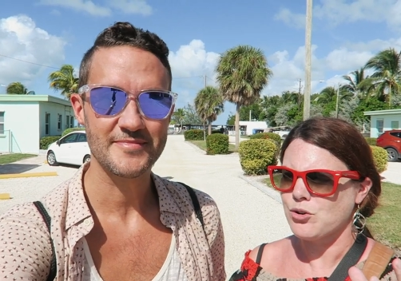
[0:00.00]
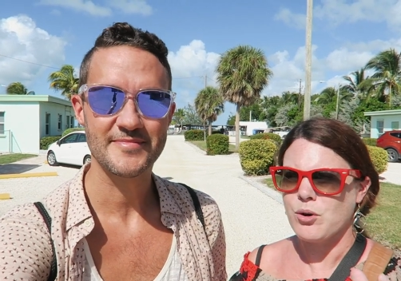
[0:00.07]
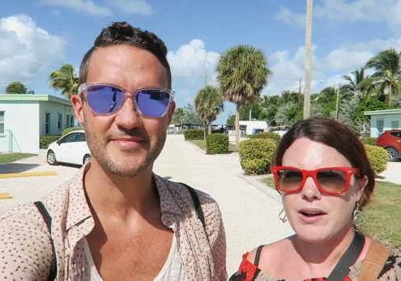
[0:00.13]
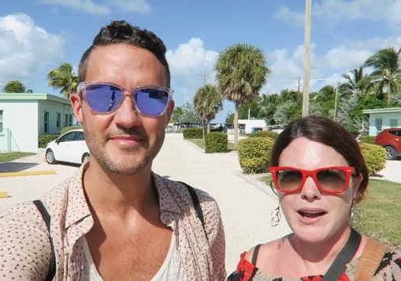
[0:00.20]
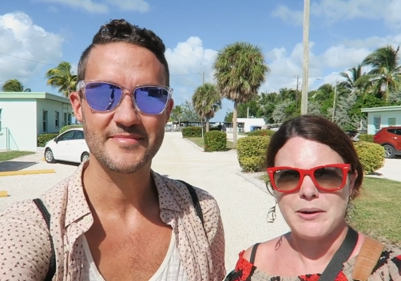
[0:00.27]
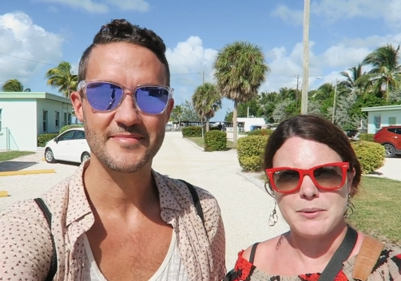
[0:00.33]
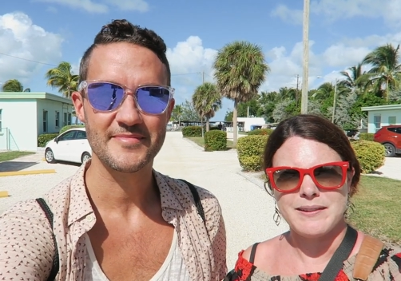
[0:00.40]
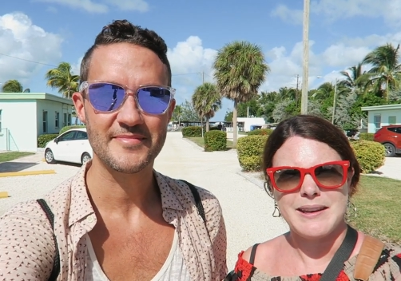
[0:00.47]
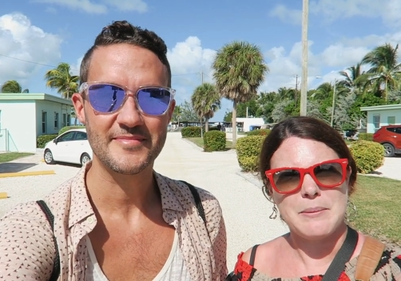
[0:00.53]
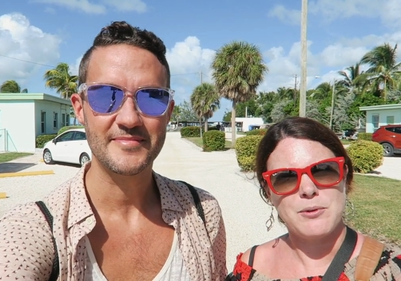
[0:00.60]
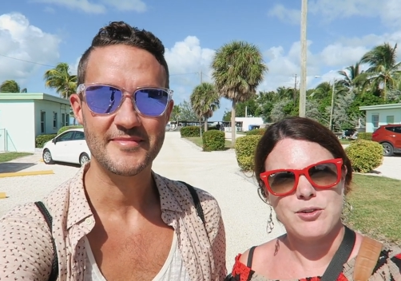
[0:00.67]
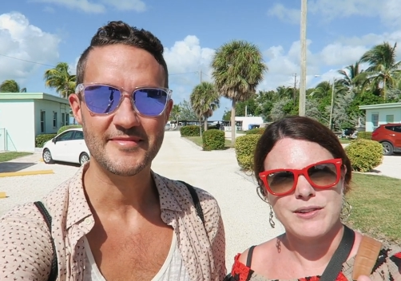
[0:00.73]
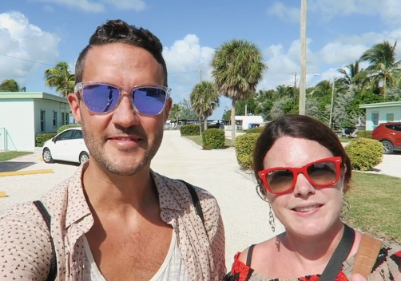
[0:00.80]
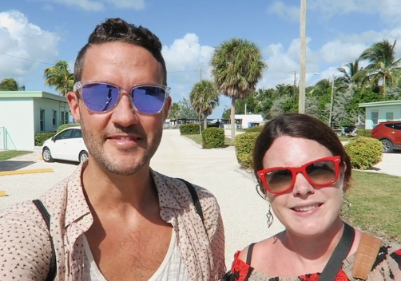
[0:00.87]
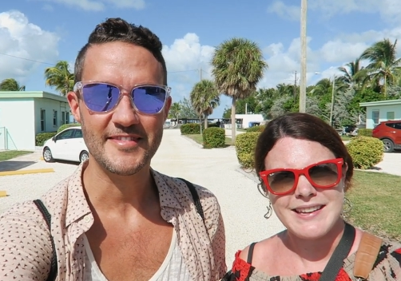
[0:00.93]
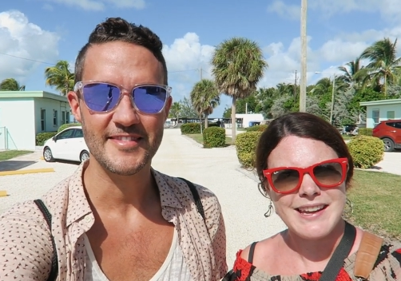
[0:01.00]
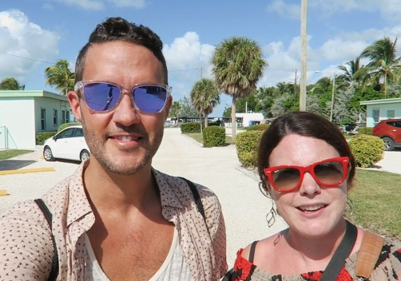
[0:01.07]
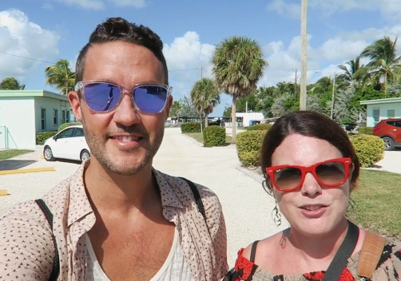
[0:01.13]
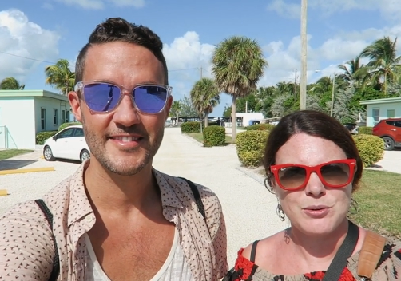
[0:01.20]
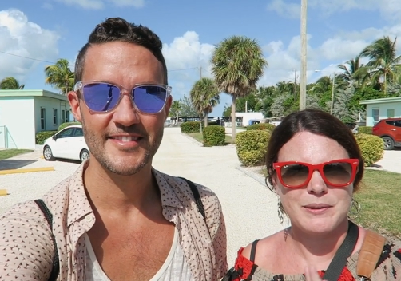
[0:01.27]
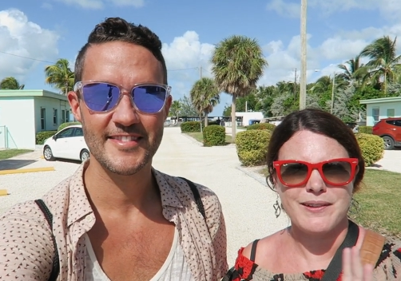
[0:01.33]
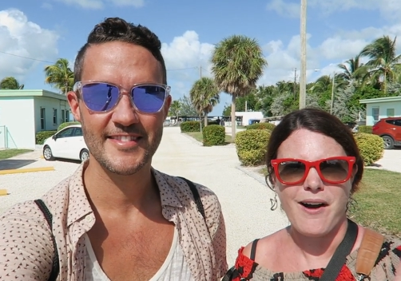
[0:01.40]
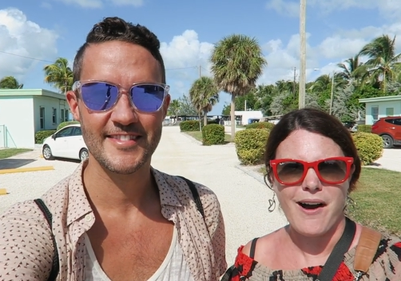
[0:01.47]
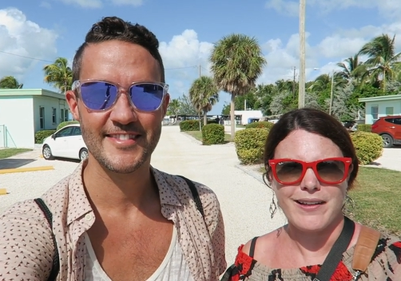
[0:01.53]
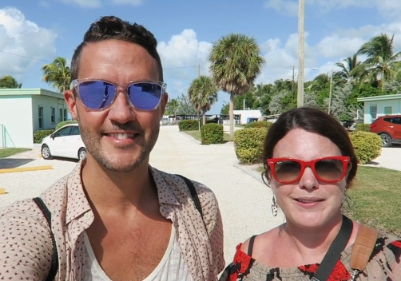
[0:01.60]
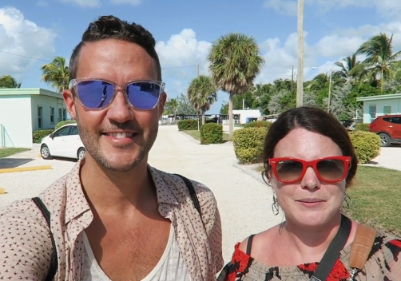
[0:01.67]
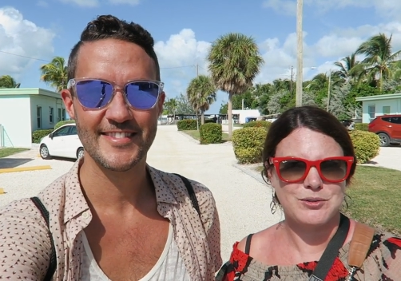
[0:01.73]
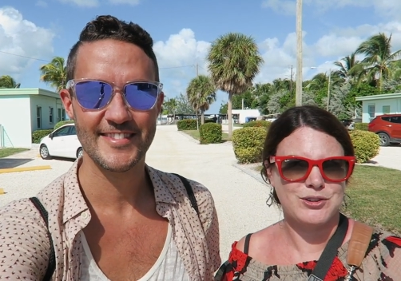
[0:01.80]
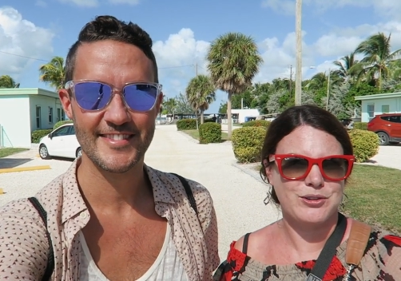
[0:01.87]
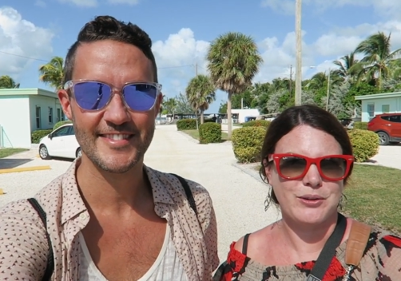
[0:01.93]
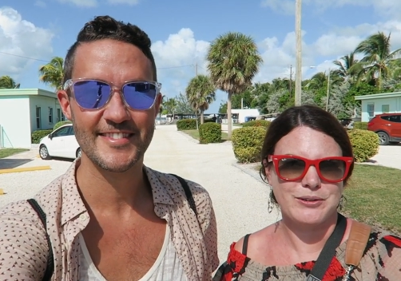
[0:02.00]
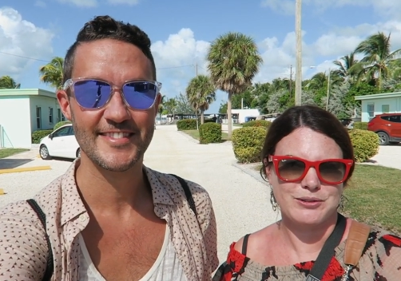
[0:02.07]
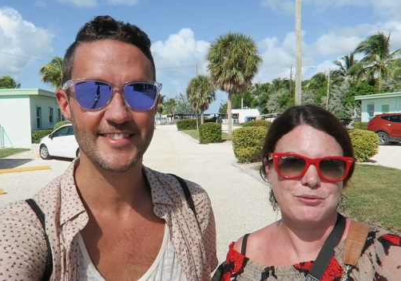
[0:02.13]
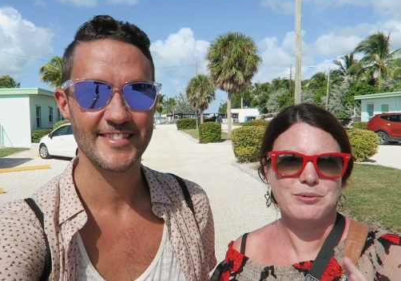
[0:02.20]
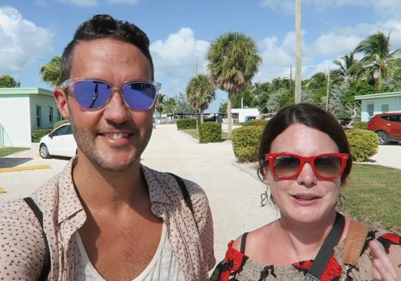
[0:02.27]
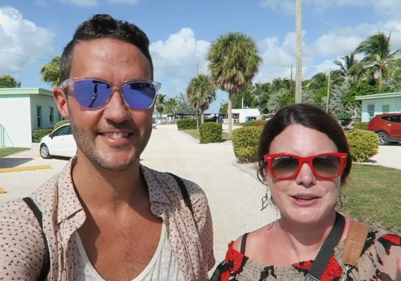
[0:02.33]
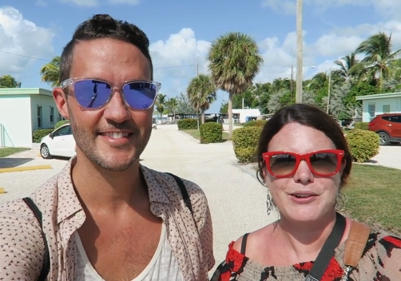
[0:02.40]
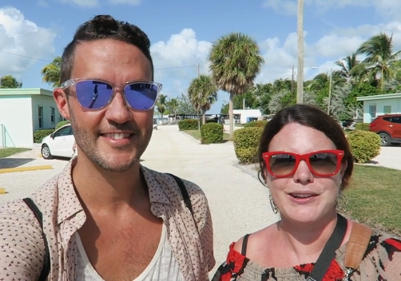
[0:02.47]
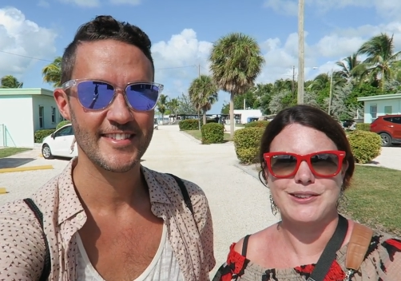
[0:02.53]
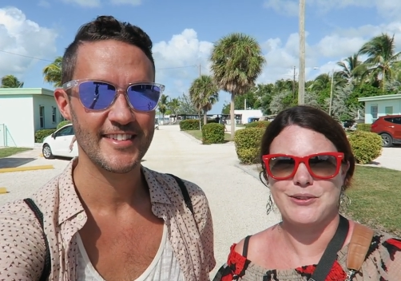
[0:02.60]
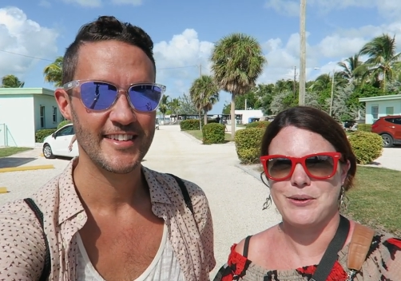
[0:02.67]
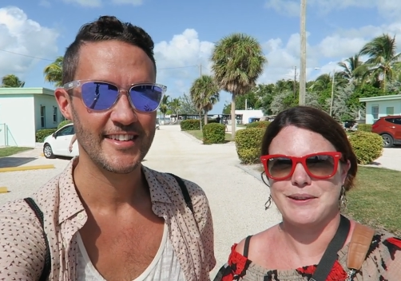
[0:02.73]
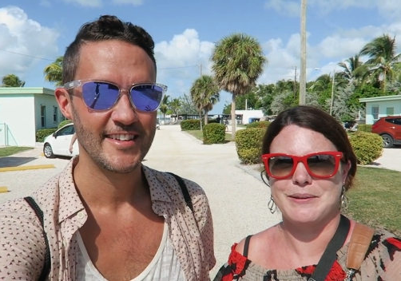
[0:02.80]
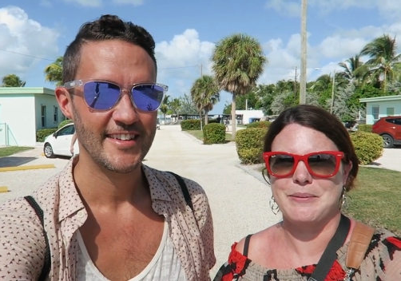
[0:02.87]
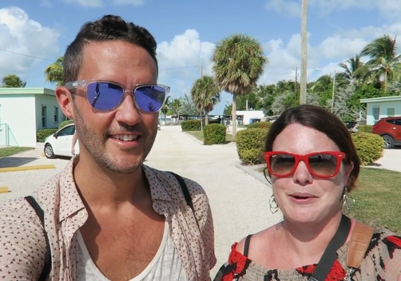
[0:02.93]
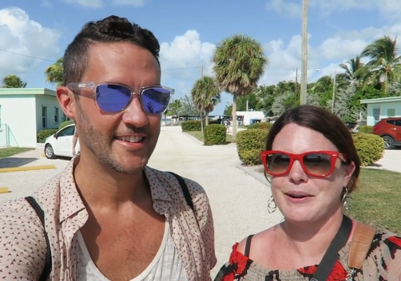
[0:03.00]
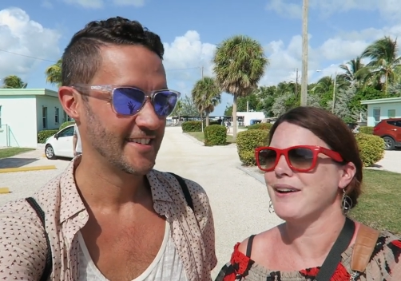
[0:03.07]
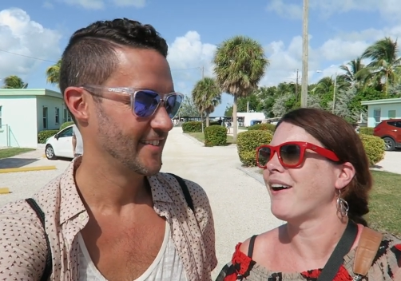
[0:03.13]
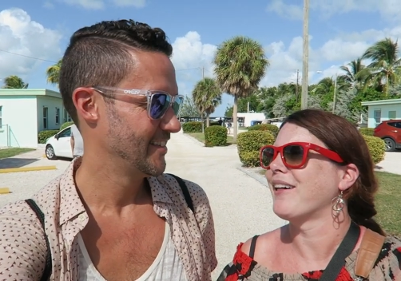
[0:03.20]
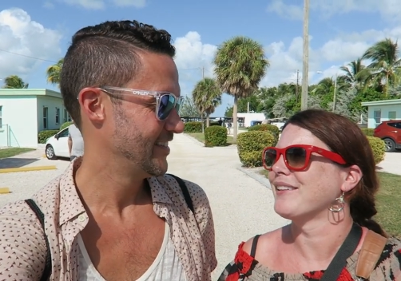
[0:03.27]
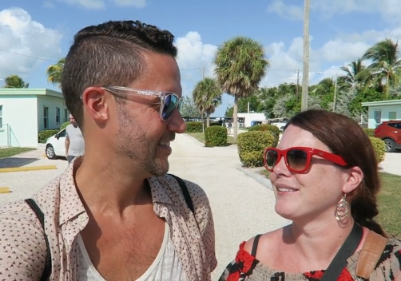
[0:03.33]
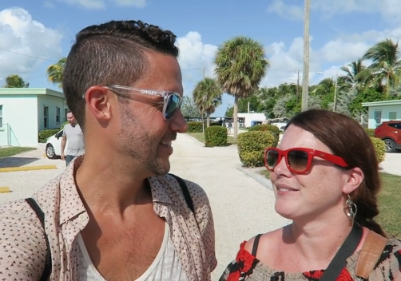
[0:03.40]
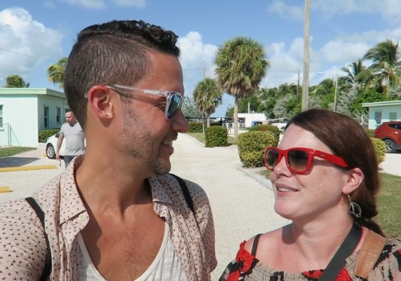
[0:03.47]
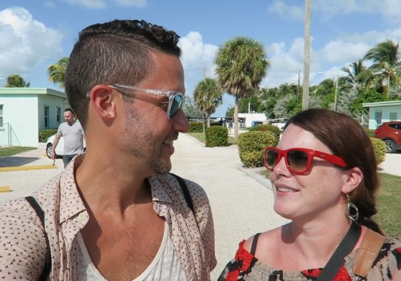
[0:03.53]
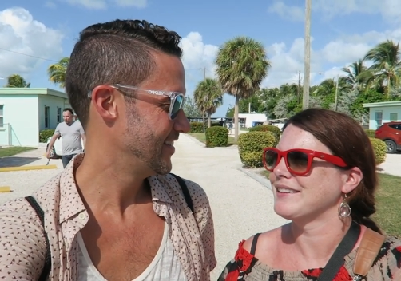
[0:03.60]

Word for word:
Speaker 1: tour guide was named Christine. She was awesome. She told really great stories about all of